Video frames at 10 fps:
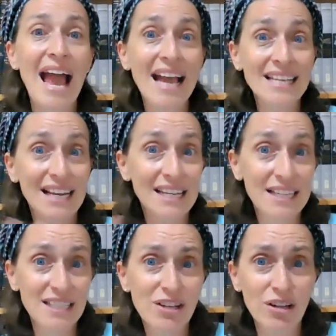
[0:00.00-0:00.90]
And yet he
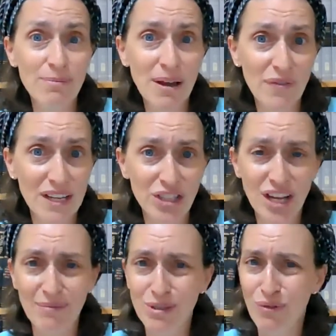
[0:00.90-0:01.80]
needs to go to the mikveh each
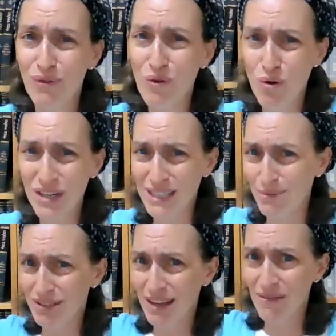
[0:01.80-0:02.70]
time. So, of course,
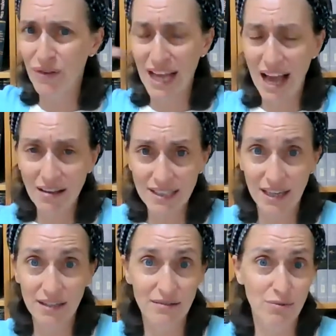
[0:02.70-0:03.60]
someone who's coming from the
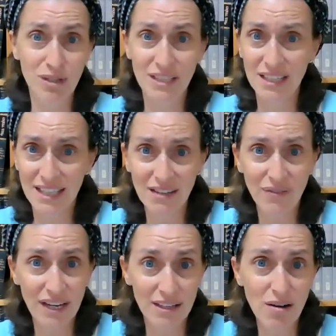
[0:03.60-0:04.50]
outside, where it's not
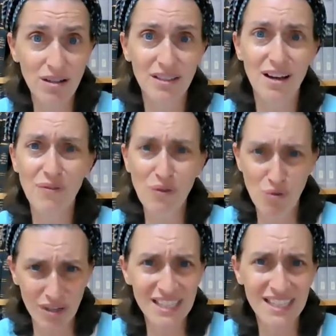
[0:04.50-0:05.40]
sanctified at all, of
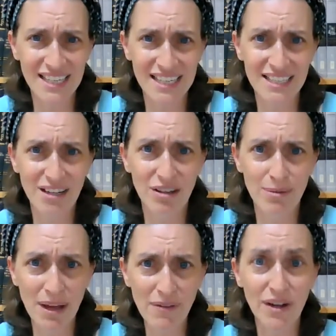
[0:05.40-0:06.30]
course, he's going to need to go
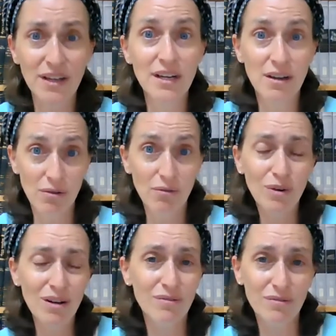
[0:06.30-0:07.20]
to the mikveh.
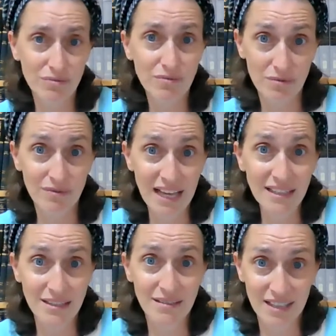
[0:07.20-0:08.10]
What?
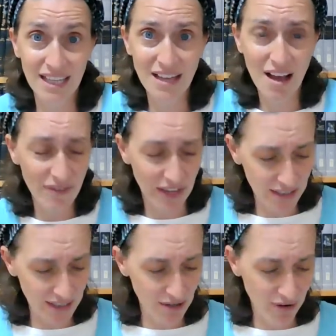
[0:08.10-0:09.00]
That's that's
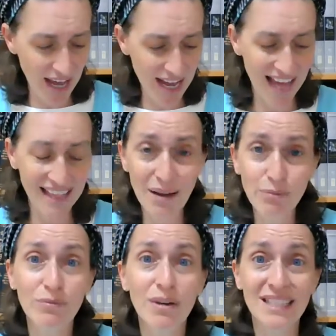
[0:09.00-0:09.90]
obvious, okay? And then
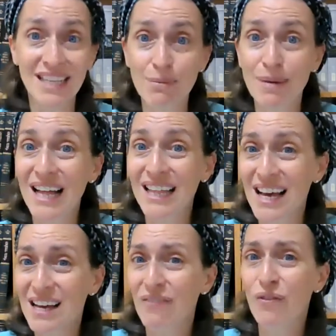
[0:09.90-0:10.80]
it's going to be a
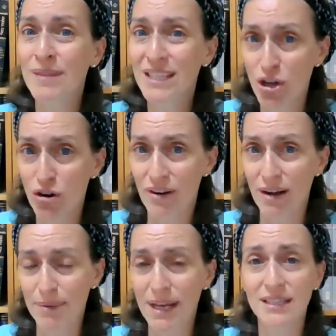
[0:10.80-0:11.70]
halacha from the Torah
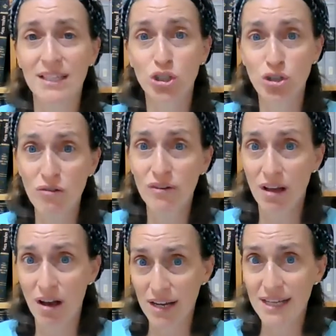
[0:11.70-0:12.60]
because the Torah
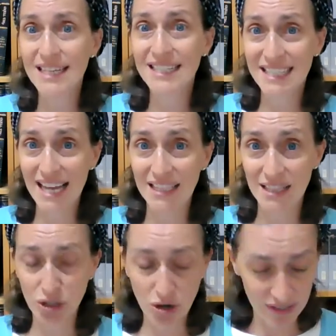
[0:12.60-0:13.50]
law says
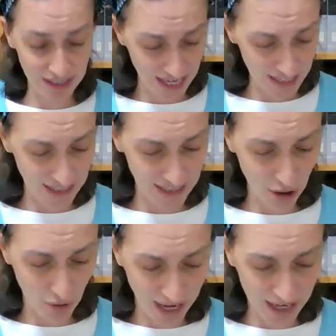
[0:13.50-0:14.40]
the Torah says the
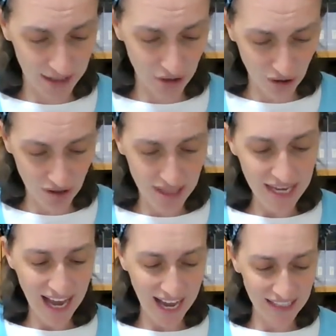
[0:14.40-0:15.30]
Kohen Gadol
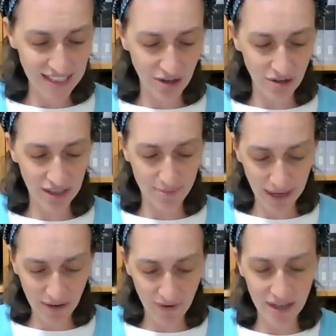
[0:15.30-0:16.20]
has to go to the
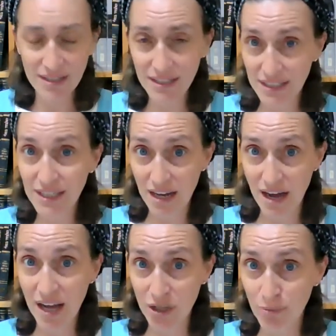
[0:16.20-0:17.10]
mikveh
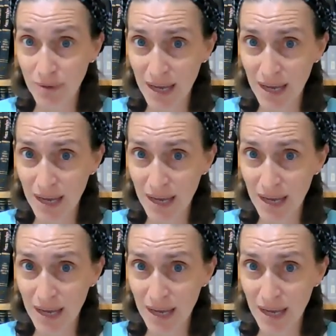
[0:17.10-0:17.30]
on Yom